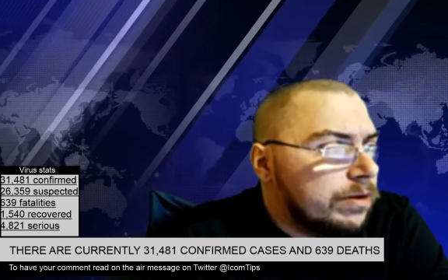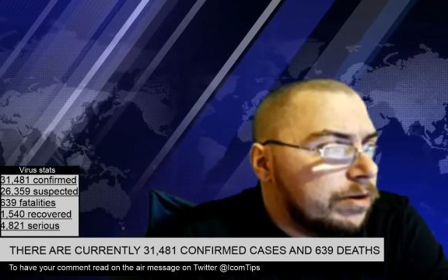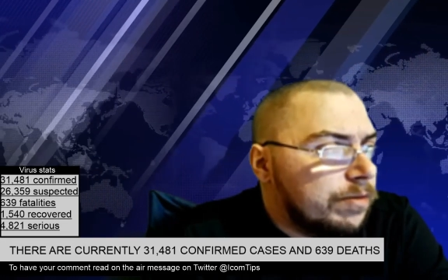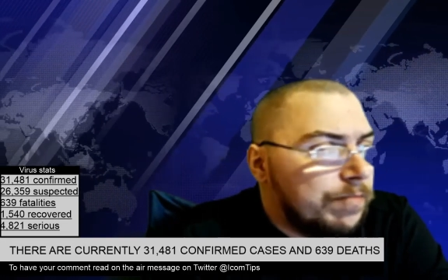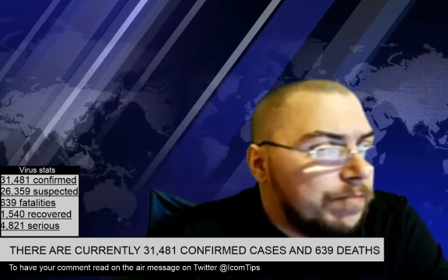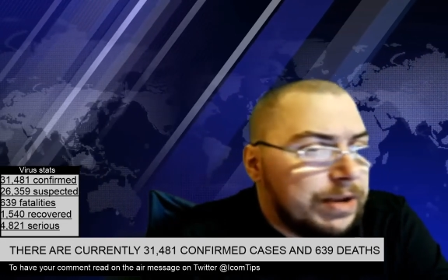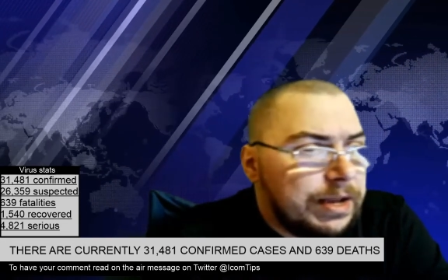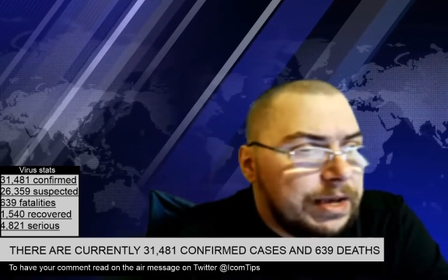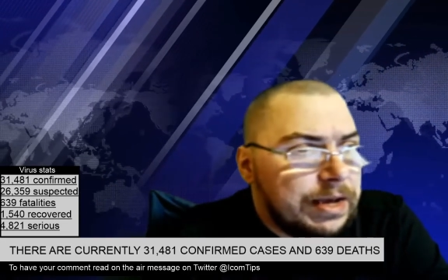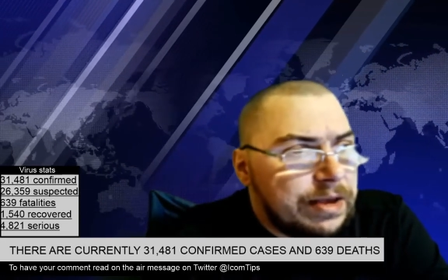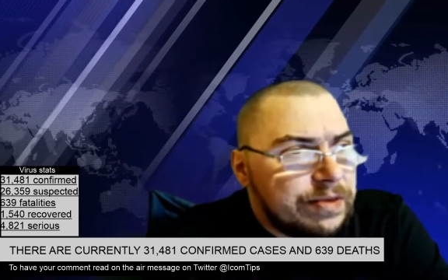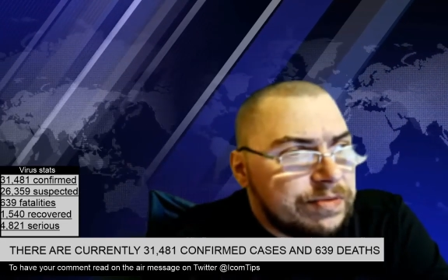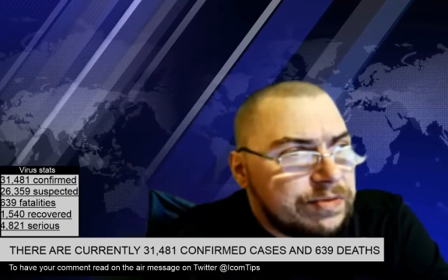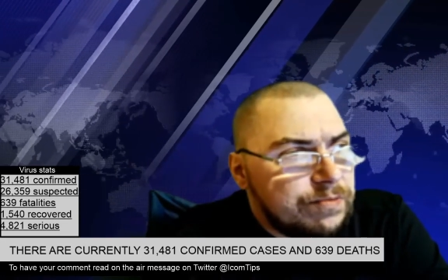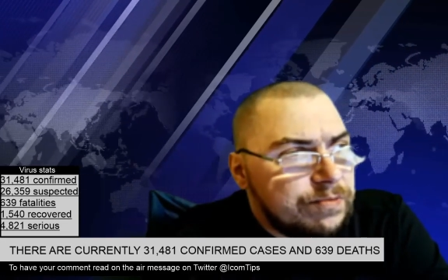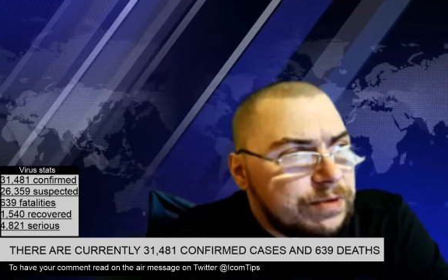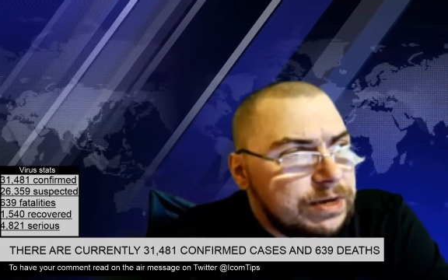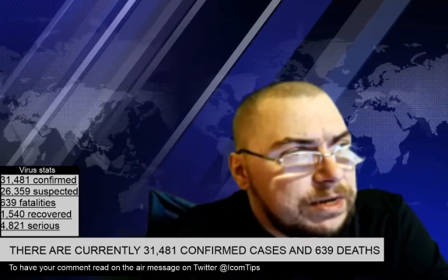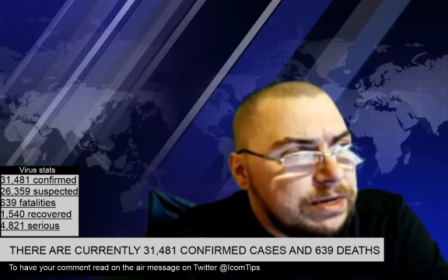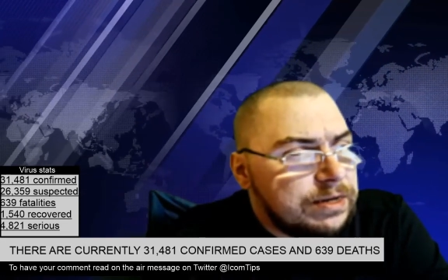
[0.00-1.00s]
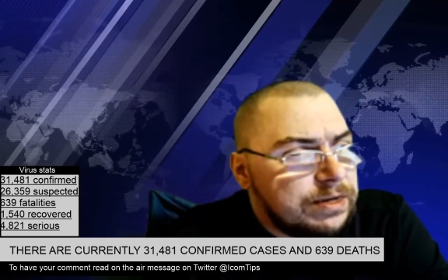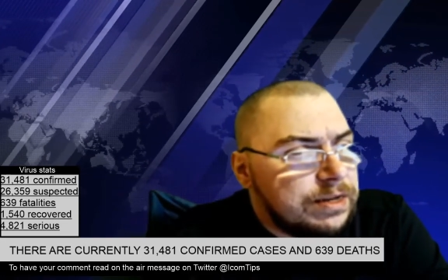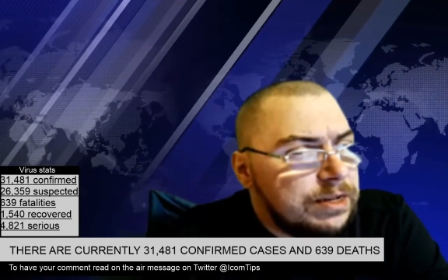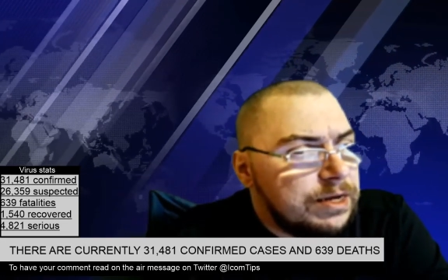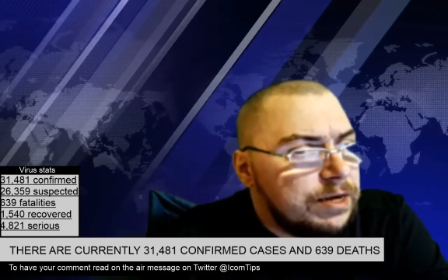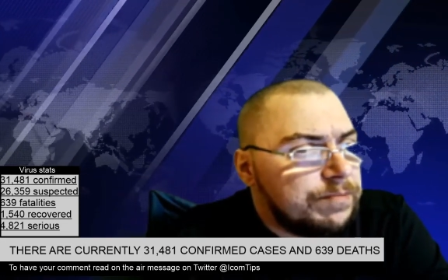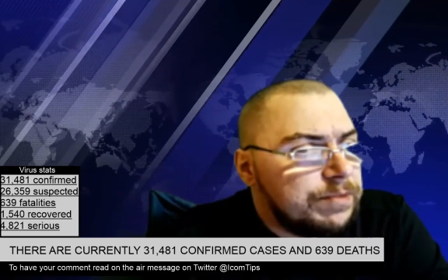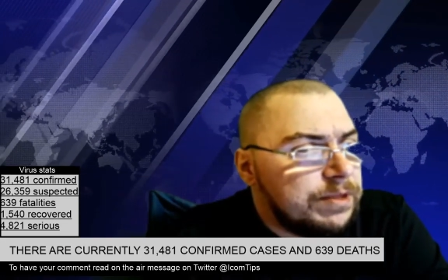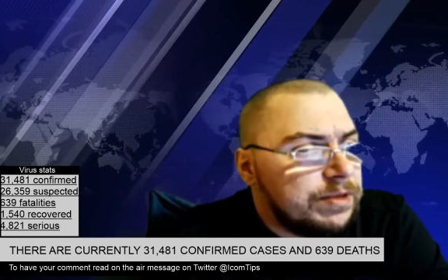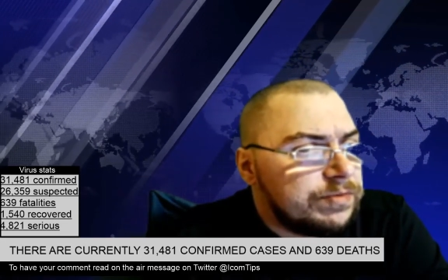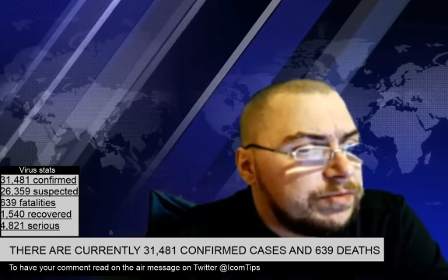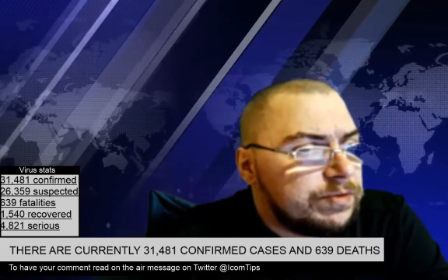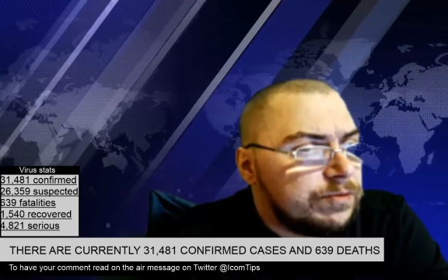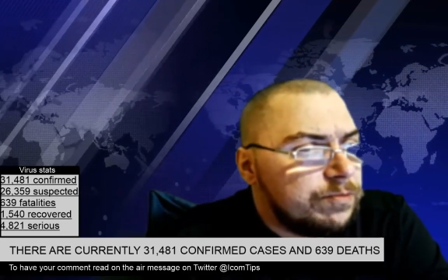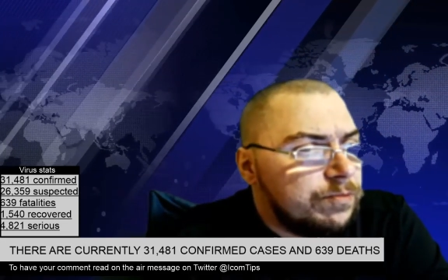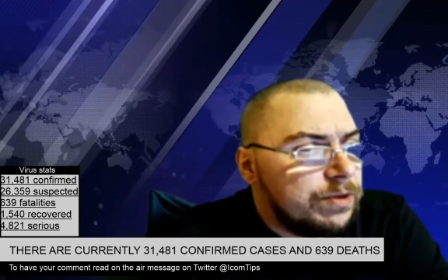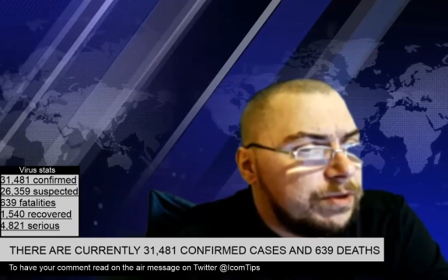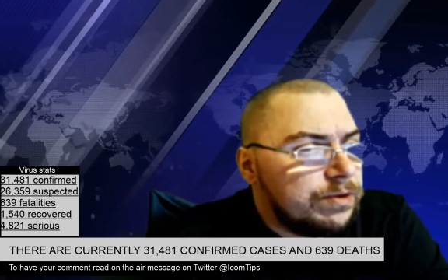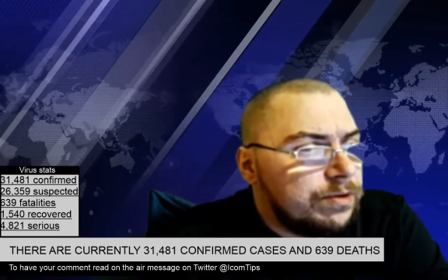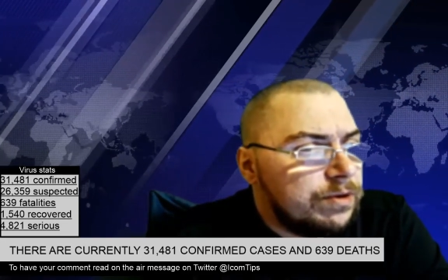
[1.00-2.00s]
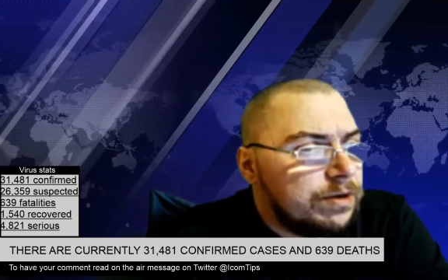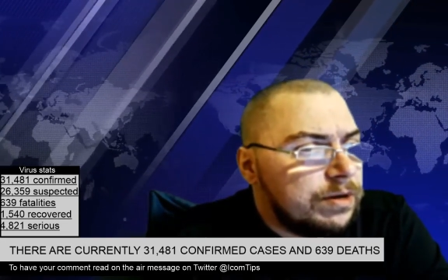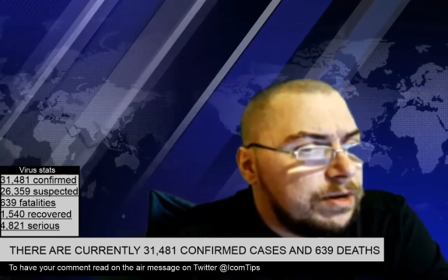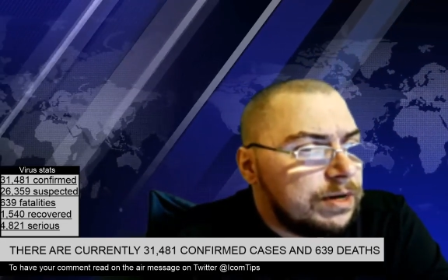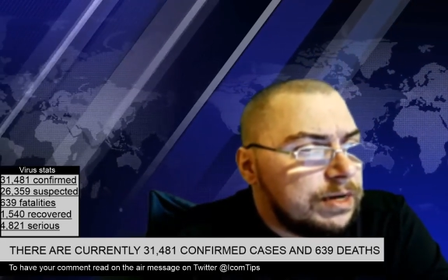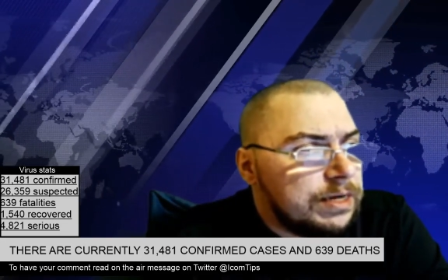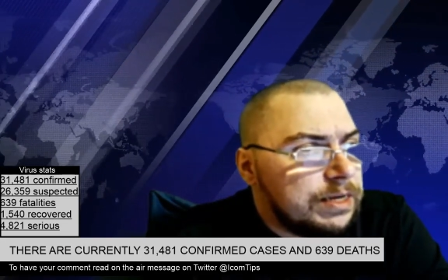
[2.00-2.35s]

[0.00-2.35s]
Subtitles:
But it hasn't went into depth as to whether or not